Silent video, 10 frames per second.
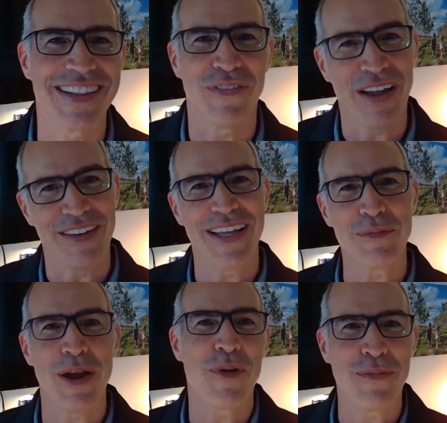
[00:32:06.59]
Foul language.
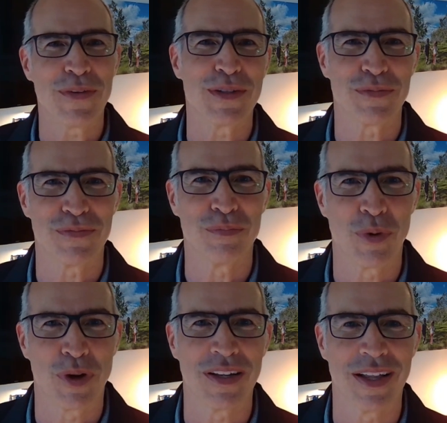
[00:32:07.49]
My wife is
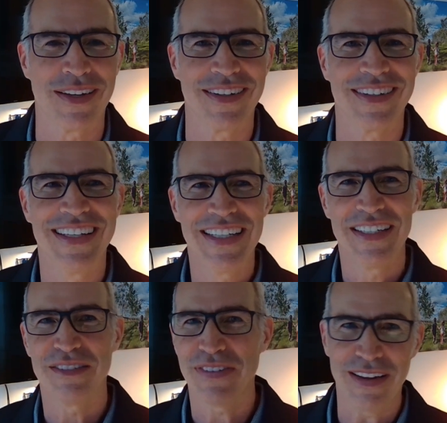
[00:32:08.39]
born in London.
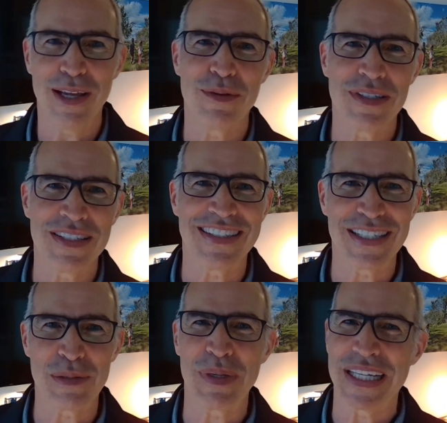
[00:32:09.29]
Foul language isn't
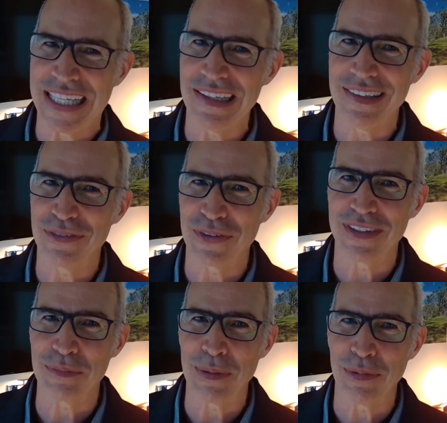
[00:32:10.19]
such a big deal
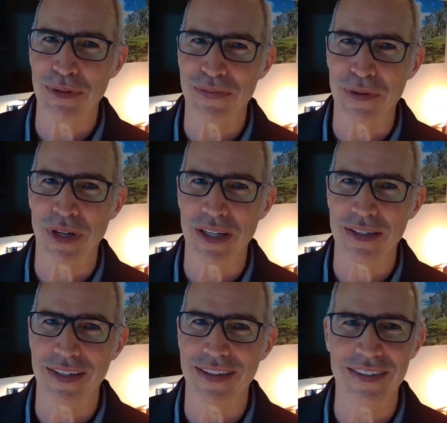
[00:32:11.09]
for people from London,
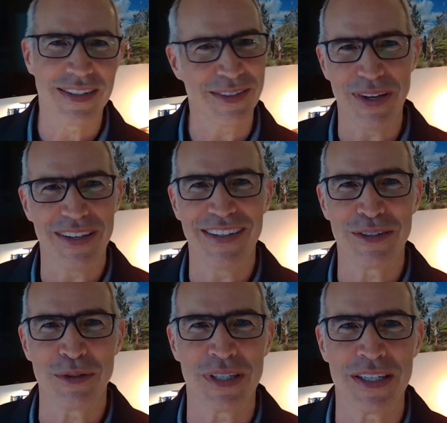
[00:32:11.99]
right? They're like, why are you guys
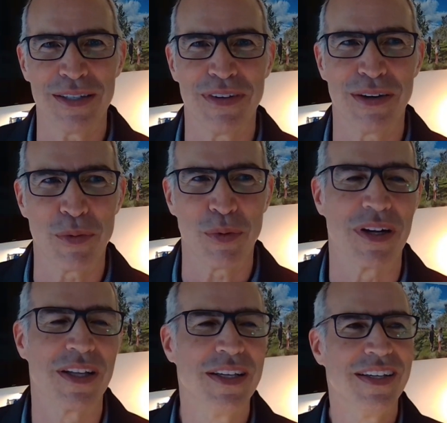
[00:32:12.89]
so sensitive to every word?
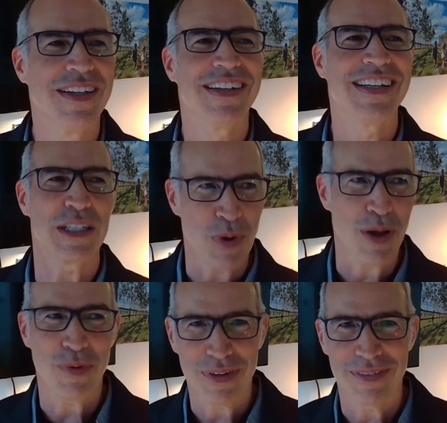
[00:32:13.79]
I was like,
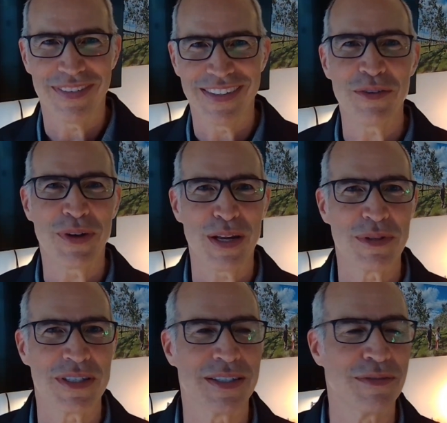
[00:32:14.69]
well, it's okay to be
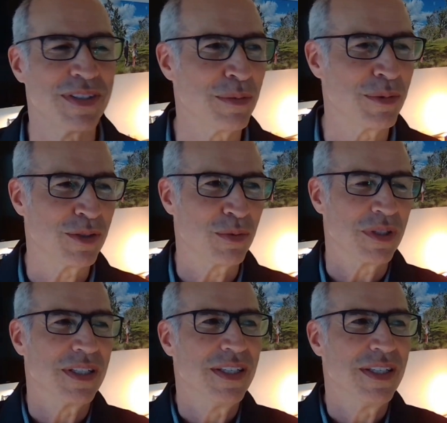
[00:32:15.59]
sensitive to some of these words.